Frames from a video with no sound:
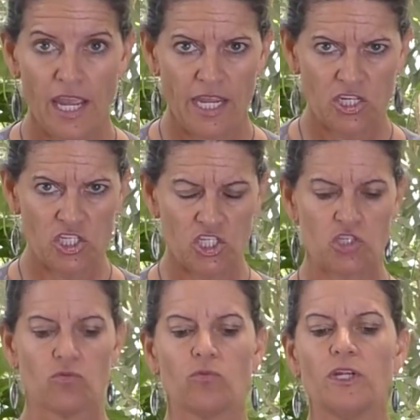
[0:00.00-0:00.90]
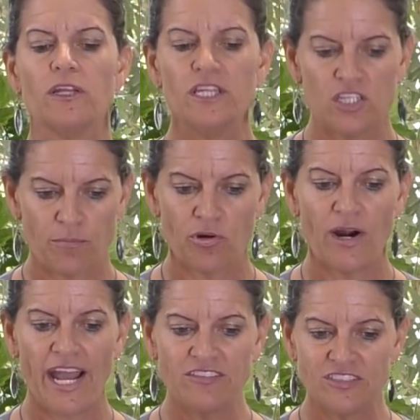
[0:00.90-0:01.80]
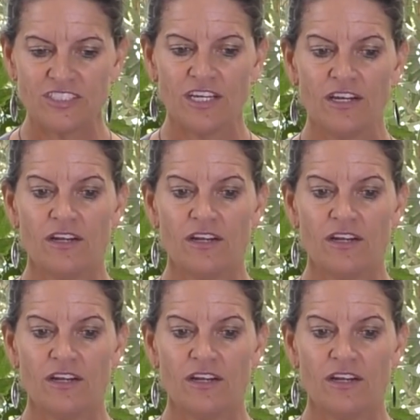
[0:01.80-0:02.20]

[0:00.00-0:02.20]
anxious, you're really depressed,